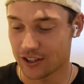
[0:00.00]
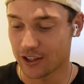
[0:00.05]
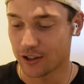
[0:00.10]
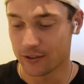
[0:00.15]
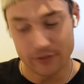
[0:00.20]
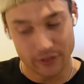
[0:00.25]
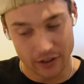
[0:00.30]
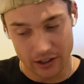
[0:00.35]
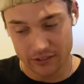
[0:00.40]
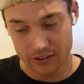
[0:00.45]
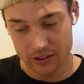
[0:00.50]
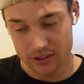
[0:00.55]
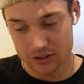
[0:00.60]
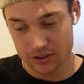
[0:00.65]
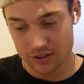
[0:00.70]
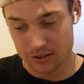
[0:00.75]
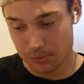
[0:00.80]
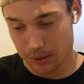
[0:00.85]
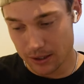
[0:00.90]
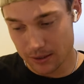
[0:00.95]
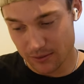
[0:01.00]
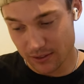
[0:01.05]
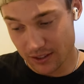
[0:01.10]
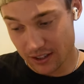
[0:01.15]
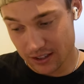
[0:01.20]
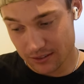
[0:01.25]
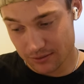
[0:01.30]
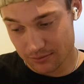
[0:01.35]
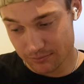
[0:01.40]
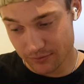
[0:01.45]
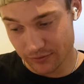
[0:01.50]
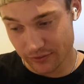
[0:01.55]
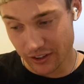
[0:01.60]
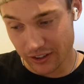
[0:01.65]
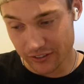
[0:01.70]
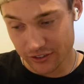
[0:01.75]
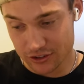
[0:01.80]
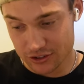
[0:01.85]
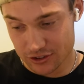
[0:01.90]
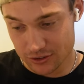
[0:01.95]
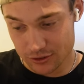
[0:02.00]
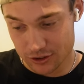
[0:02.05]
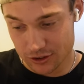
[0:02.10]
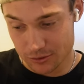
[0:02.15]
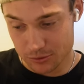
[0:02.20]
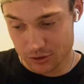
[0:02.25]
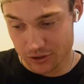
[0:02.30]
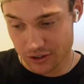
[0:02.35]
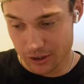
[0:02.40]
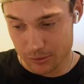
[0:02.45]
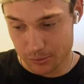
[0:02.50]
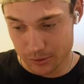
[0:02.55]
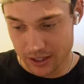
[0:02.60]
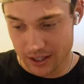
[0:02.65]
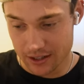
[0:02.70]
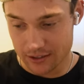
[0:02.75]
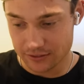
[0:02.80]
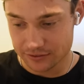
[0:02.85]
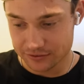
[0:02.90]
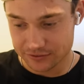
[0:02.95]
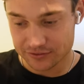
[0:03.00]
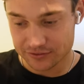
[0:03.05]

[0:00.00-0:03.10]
no, 500th maybe? five hundred subscriber now.